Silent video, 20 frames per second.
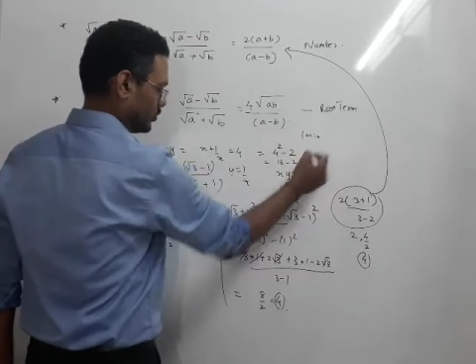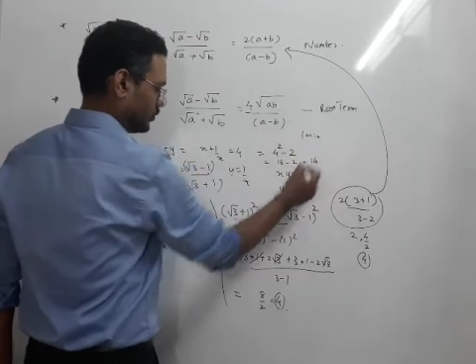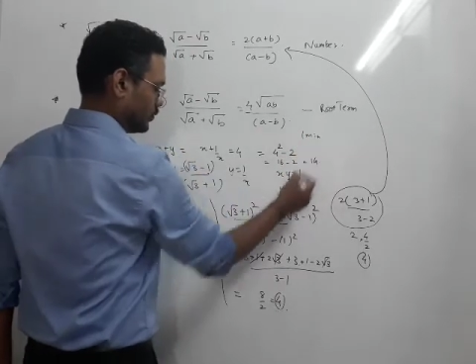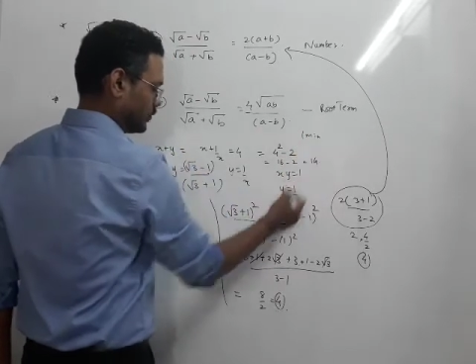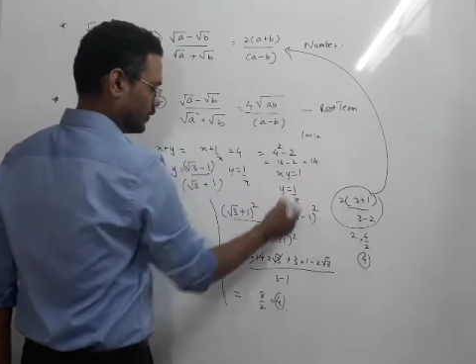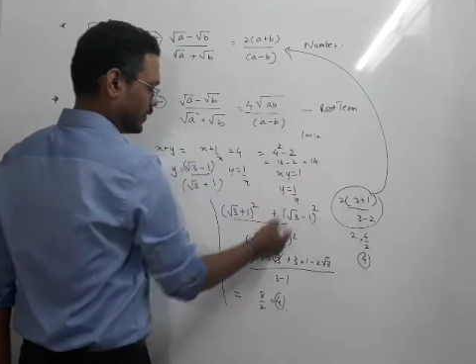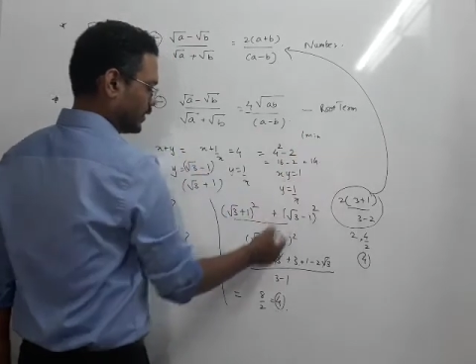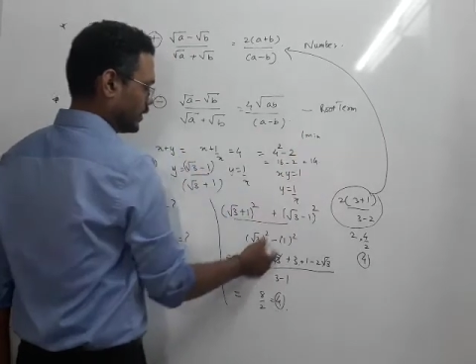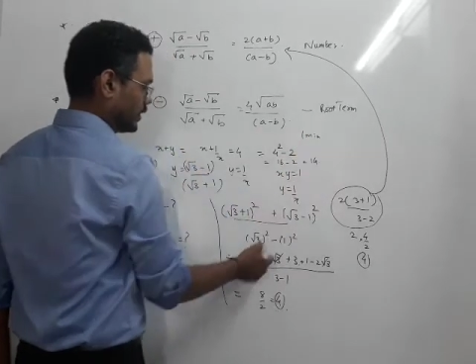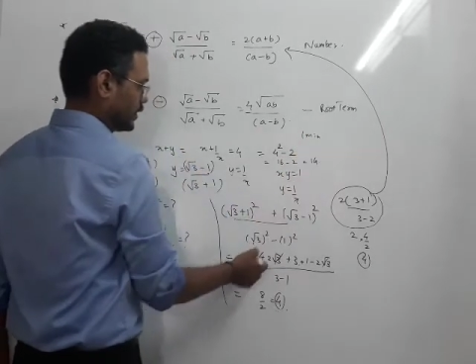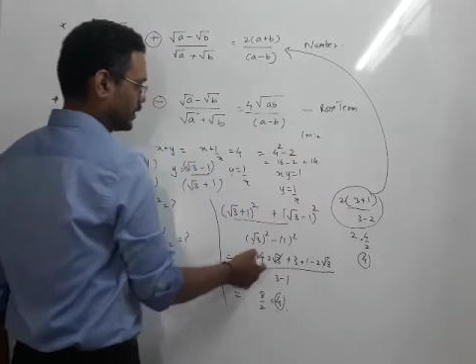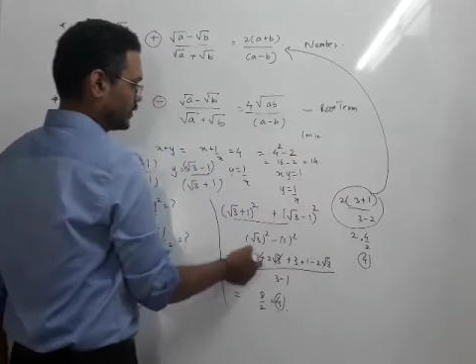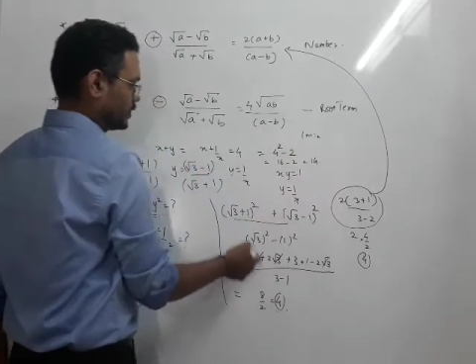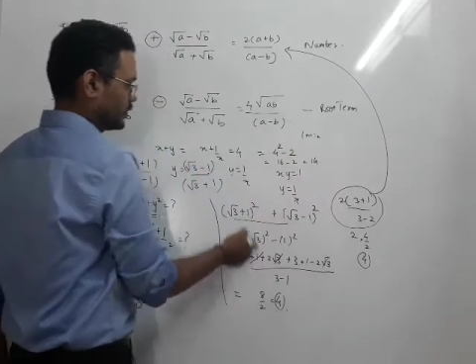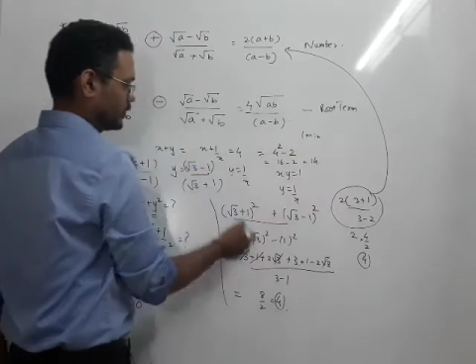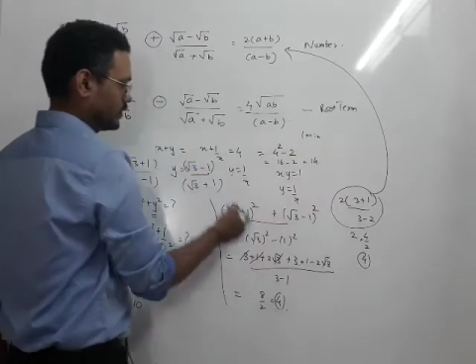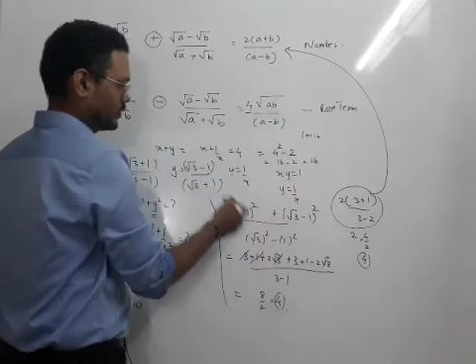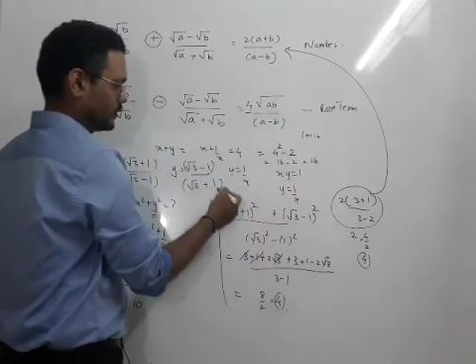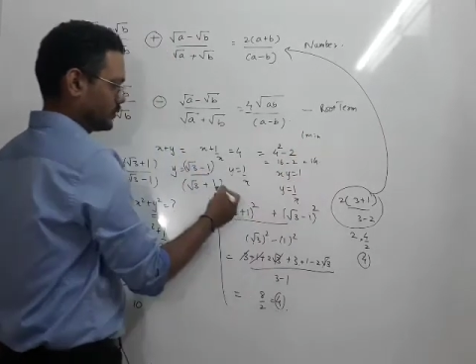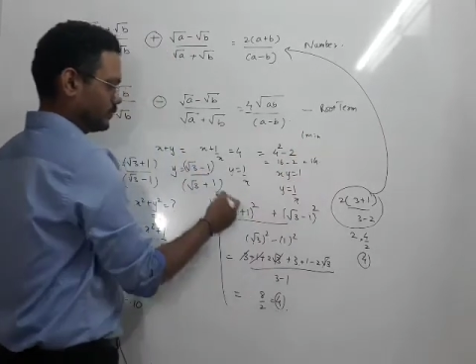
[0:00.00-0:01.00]
find
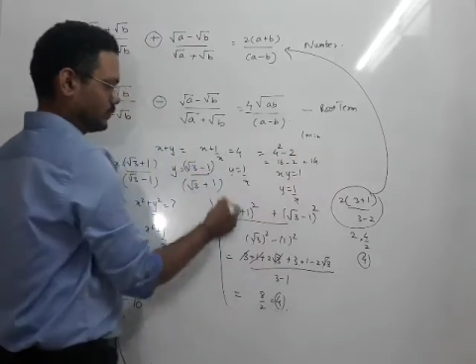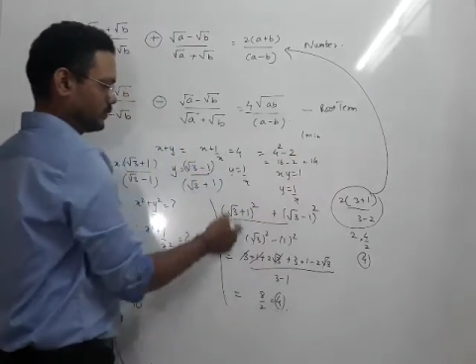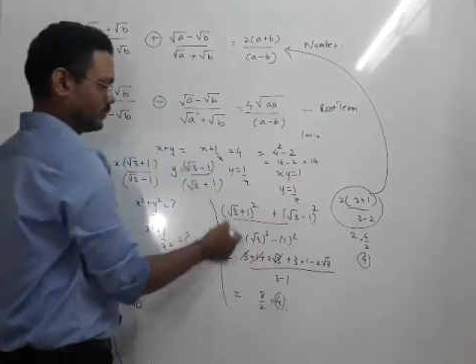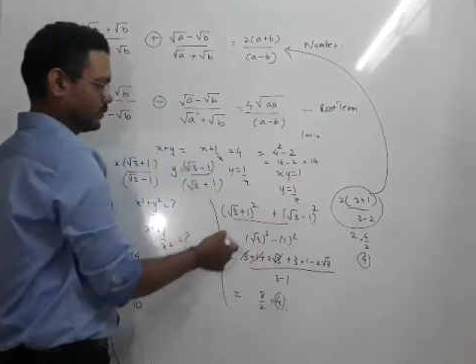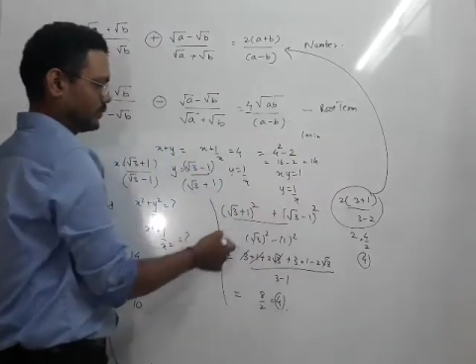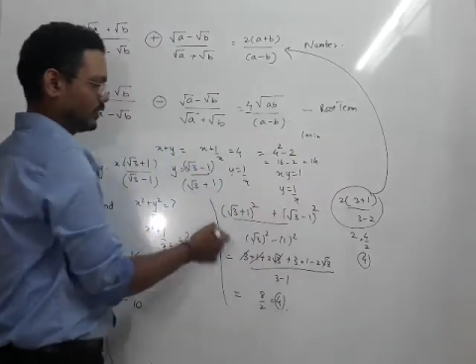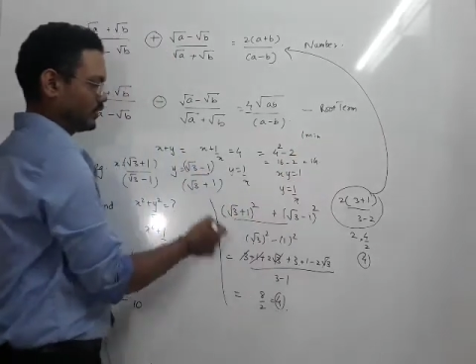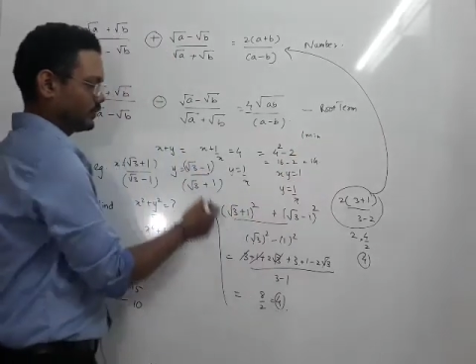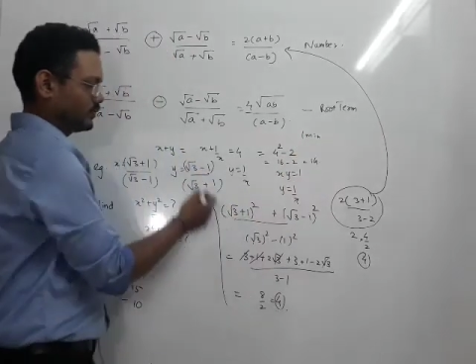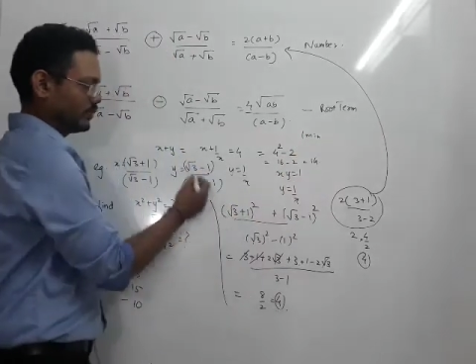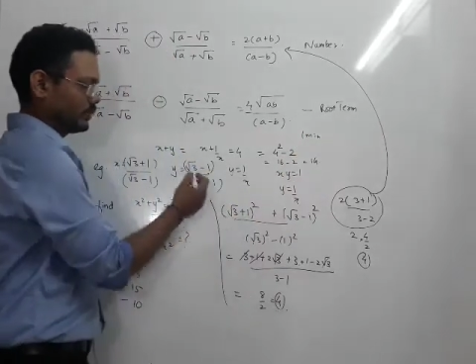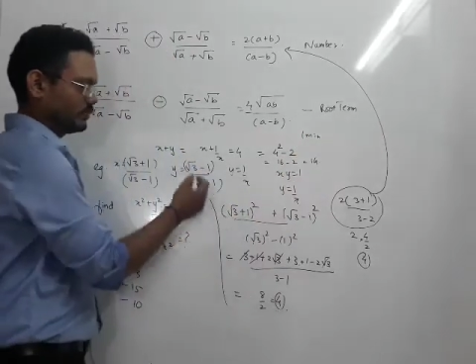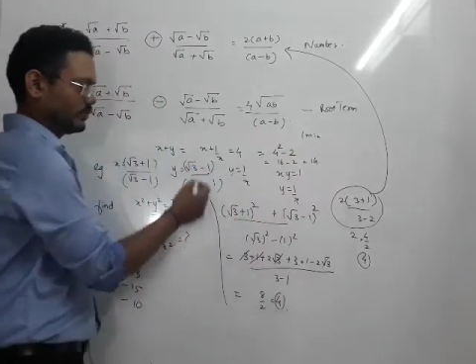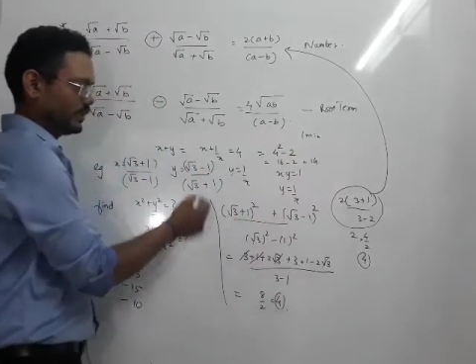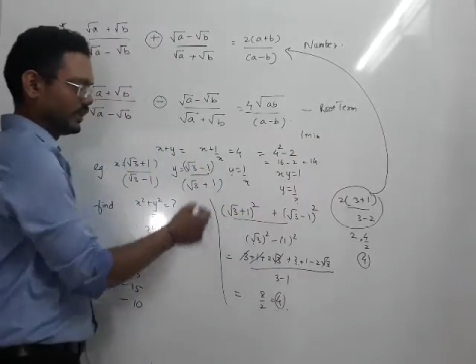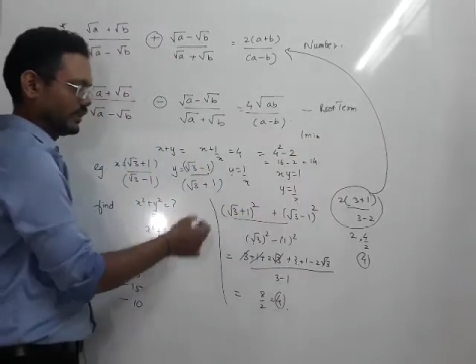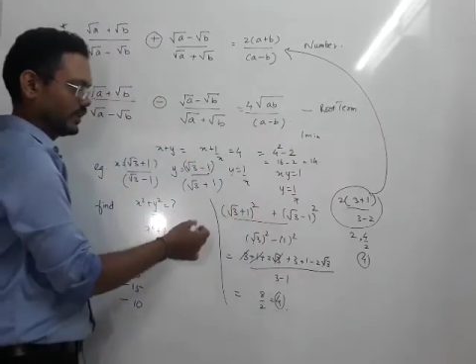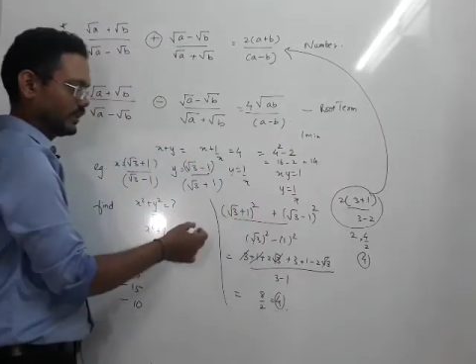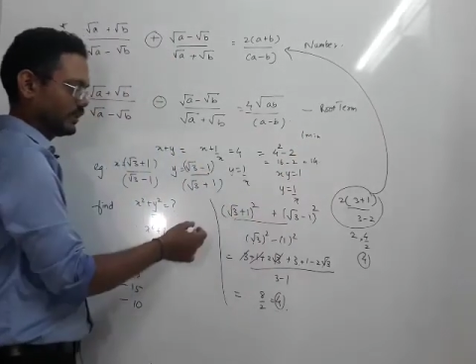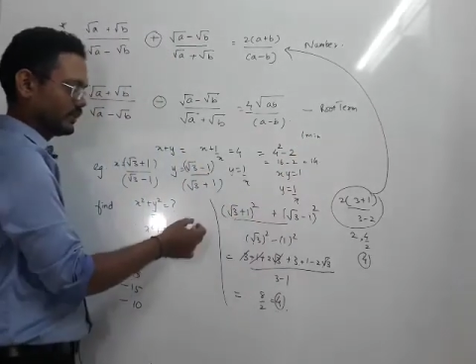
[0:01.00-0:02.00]
x plus 1
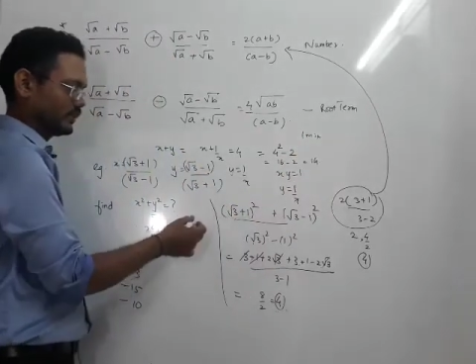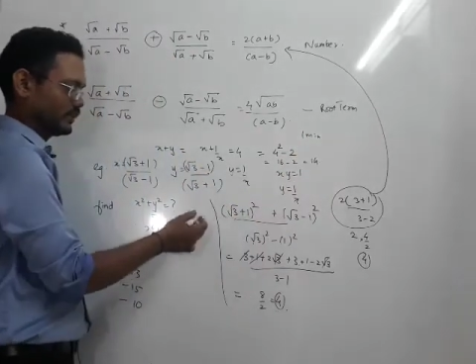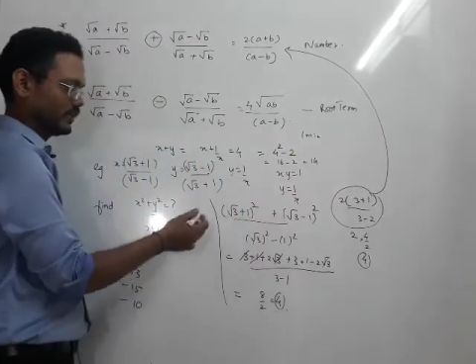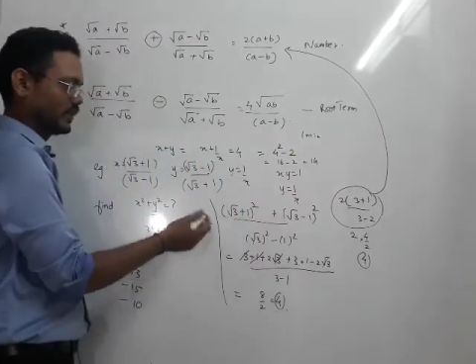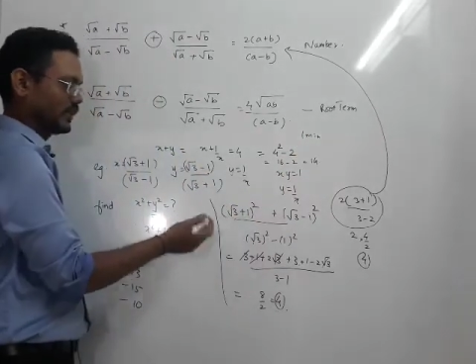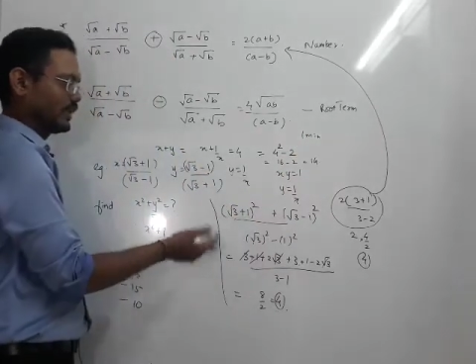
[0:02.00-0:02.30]
by x,